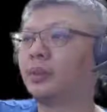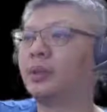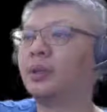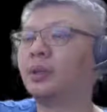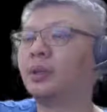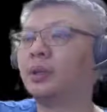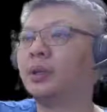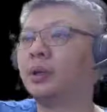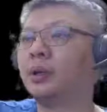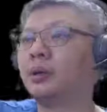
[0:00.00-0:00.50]

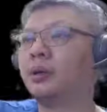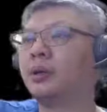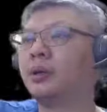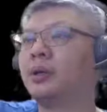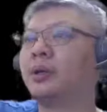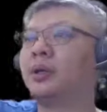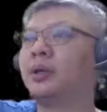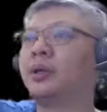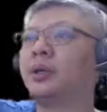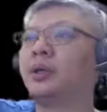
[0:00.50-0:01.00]
Now,
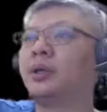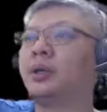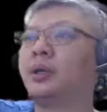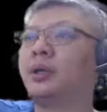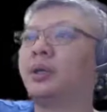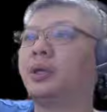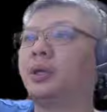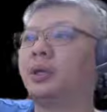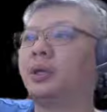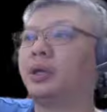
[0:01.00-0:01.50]

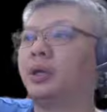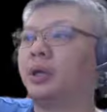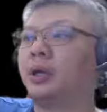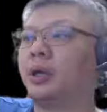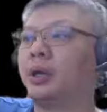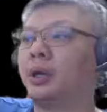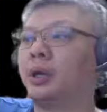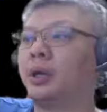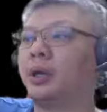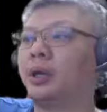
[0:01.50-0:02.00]

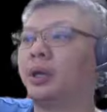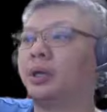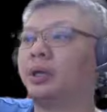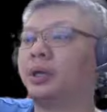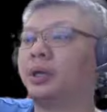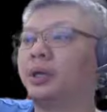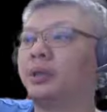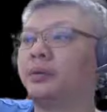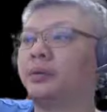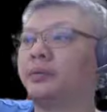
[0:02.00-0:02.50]

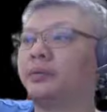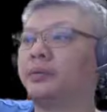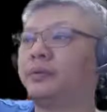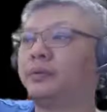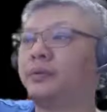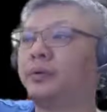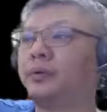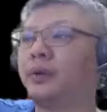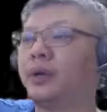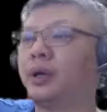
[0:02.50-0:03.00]
if
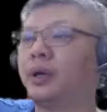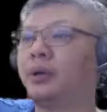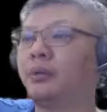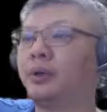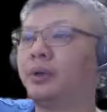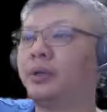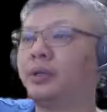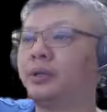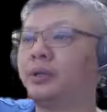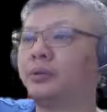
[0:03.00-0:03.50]
R1
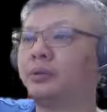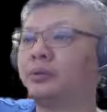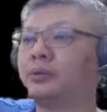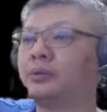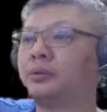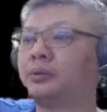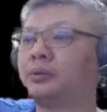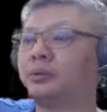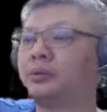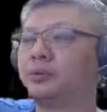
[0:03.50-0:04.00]
equals to
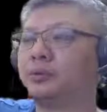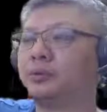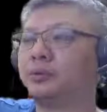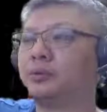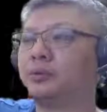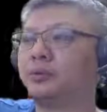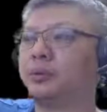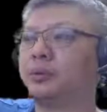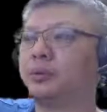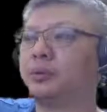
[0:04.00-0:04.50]
2
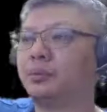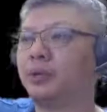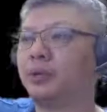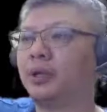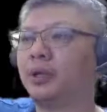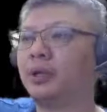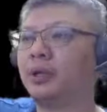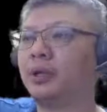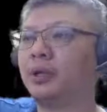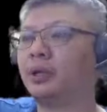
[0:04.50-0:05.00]
are played,
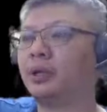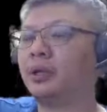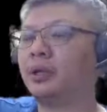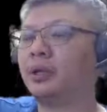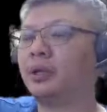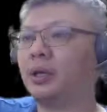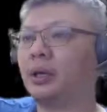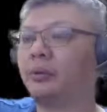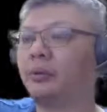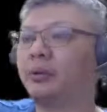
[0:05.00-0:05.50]

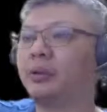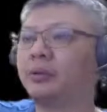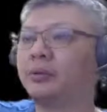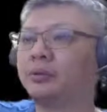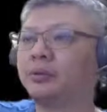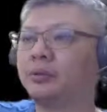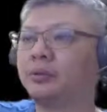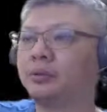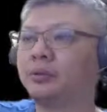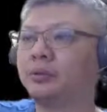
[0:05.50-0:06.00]
R1 equals to
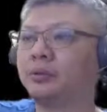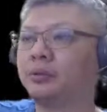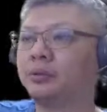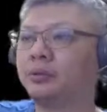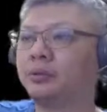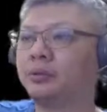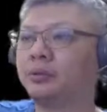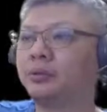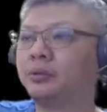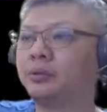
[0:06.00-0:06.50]
2 to